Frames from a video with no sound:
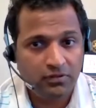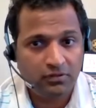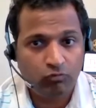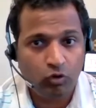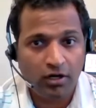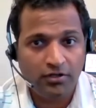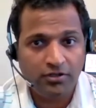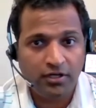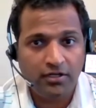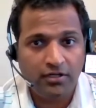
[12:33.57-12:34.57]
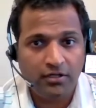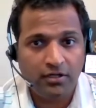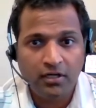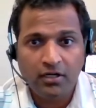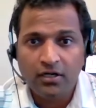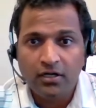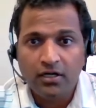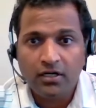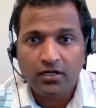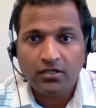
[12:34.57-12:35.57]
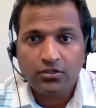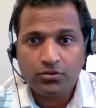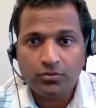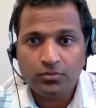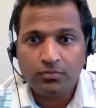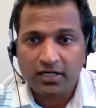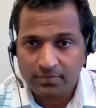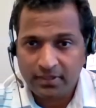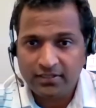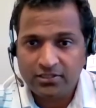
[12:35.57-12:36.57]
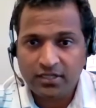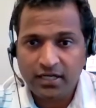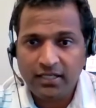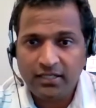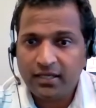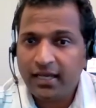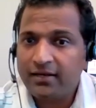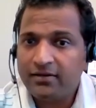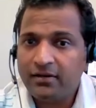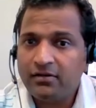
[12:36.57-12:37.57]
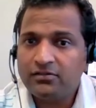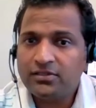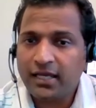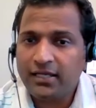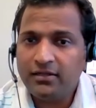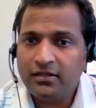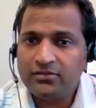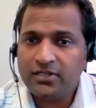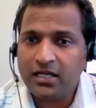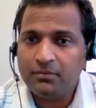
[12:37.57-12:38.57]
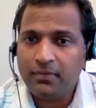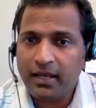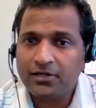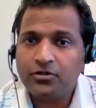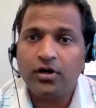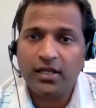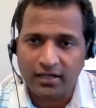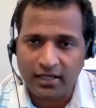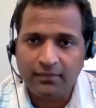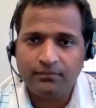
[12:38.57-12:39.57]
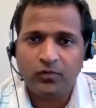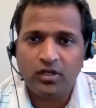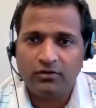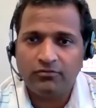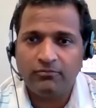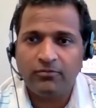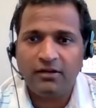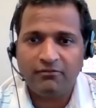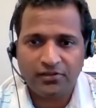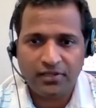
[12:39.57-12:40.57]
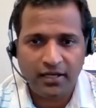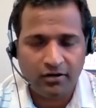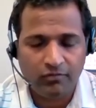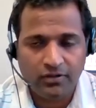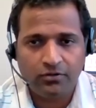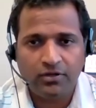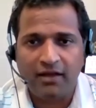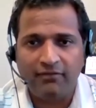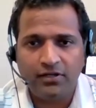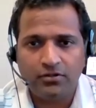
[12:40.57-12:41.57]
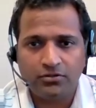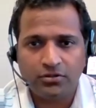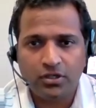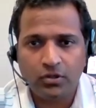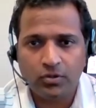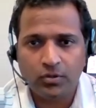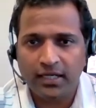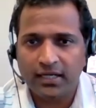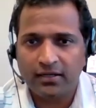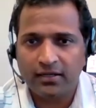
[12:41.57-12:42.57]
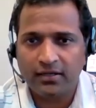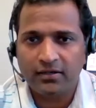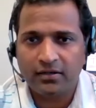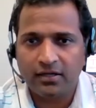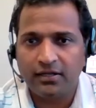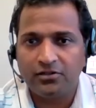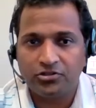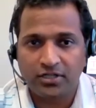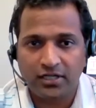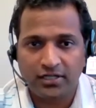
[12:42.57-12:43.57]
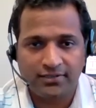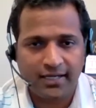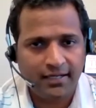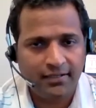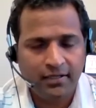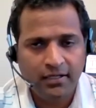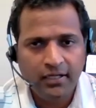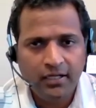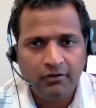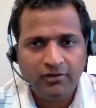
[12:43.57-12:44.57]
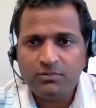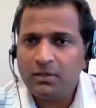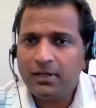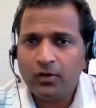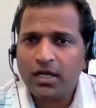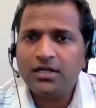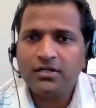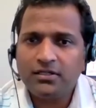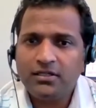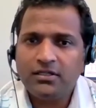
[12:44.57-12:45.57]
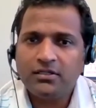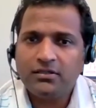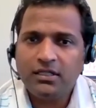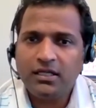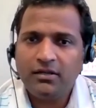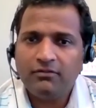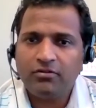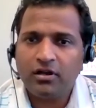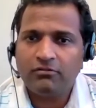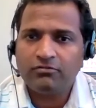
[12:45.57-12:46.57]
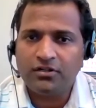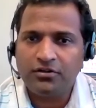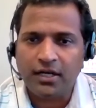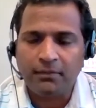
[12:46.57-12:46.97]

volunteer to participate in the study can sign up electronically from wherever they are, without having to go to a clinical trial site, which may be located in a far off country.